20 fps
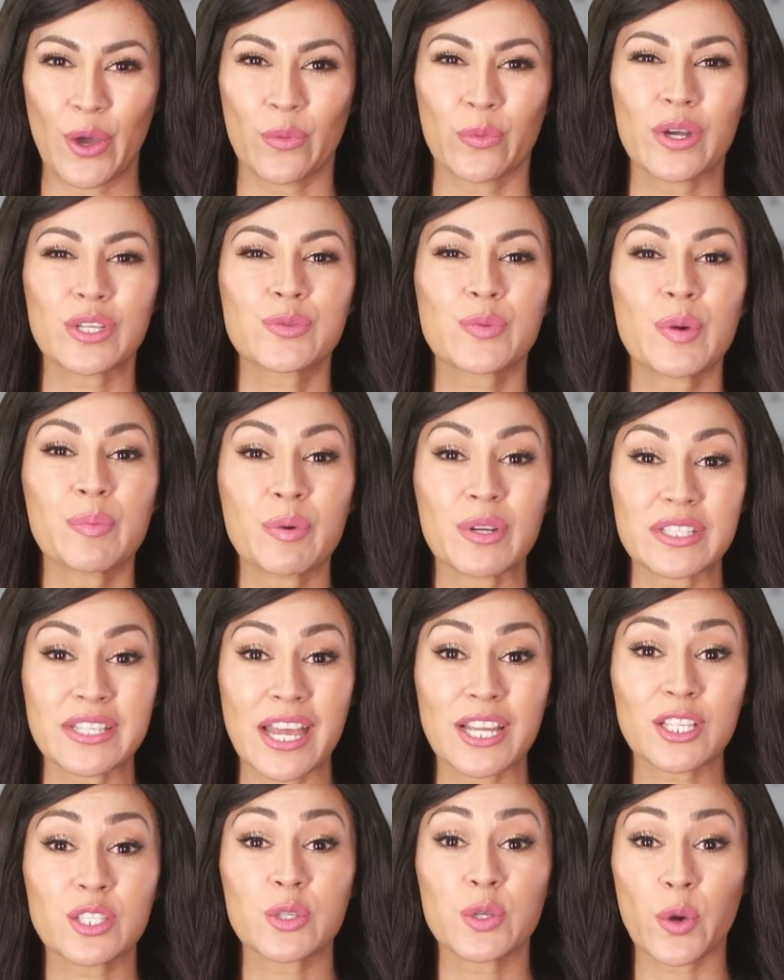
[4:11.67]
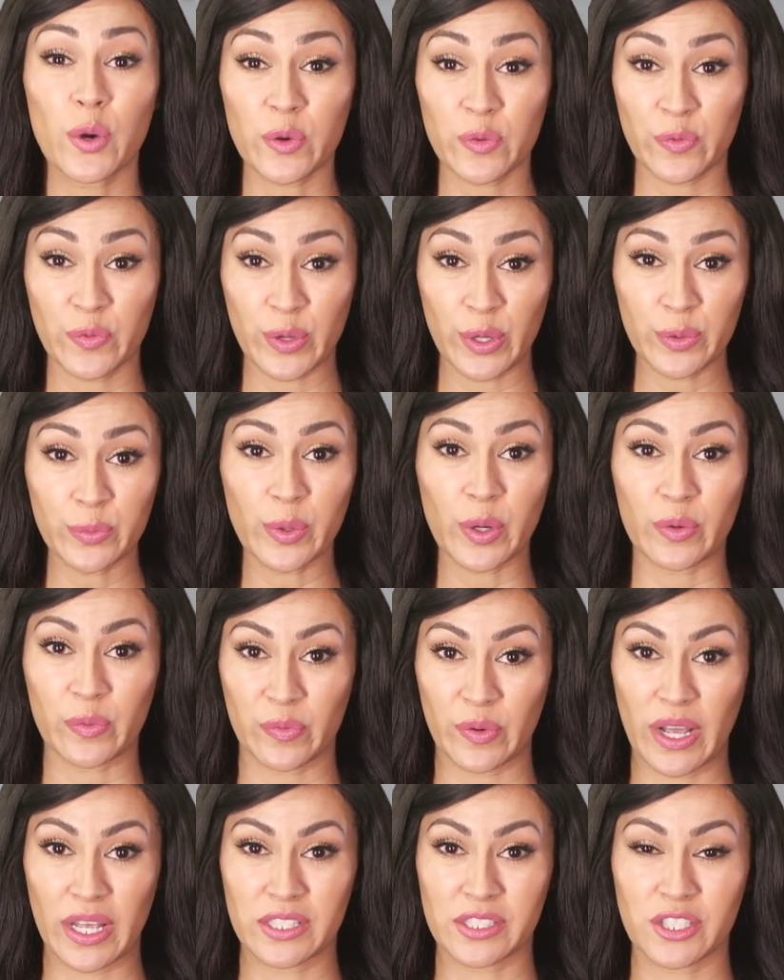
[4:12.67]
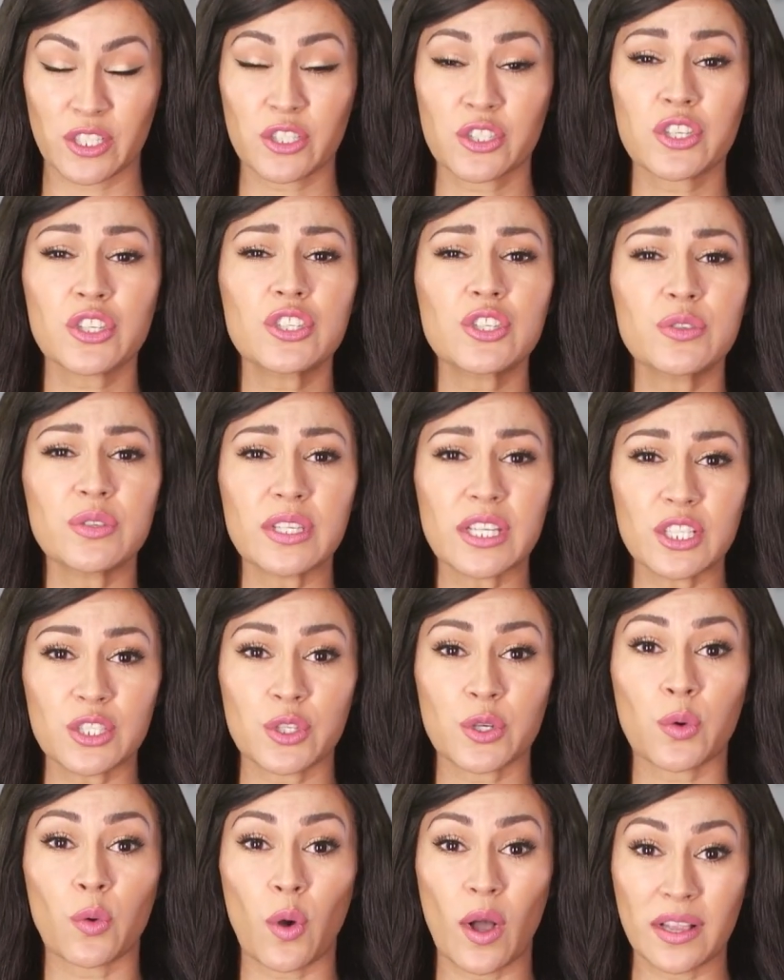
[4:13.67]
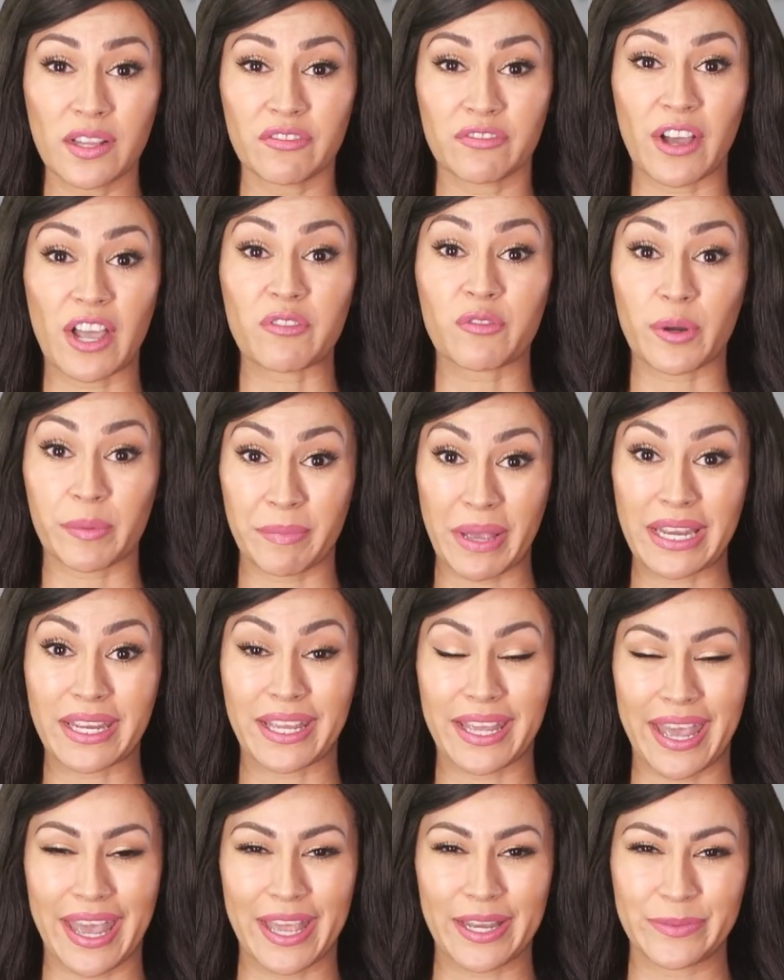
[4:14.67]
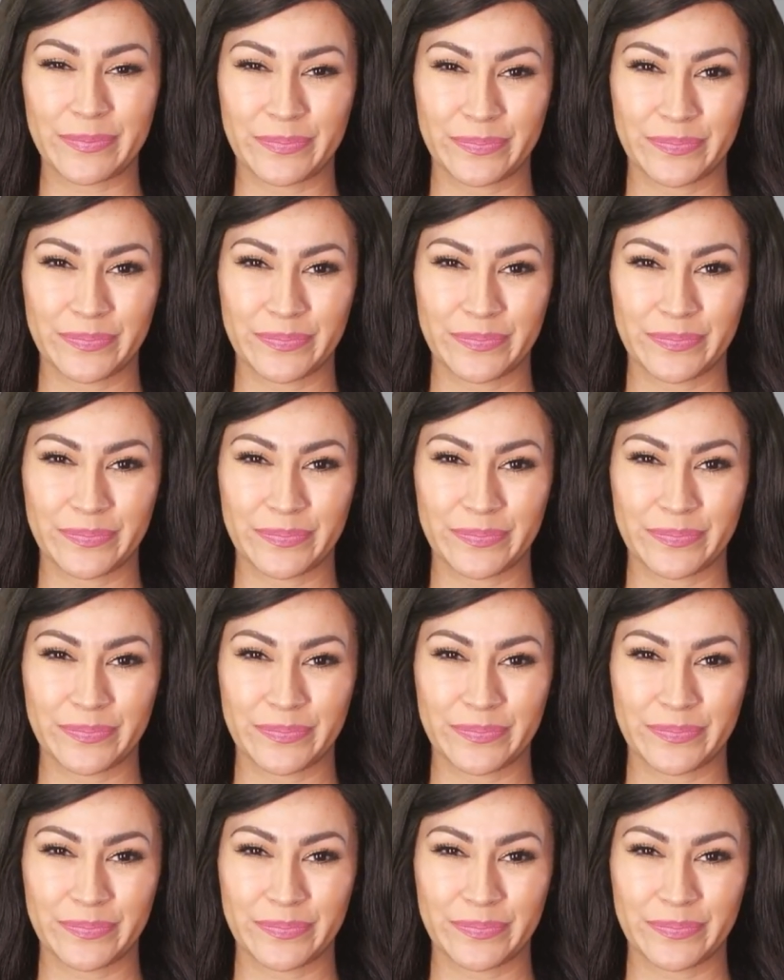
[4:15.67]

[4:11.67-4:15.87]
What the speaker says: which would protect your funeral funds should you need to qualify for Medicaid.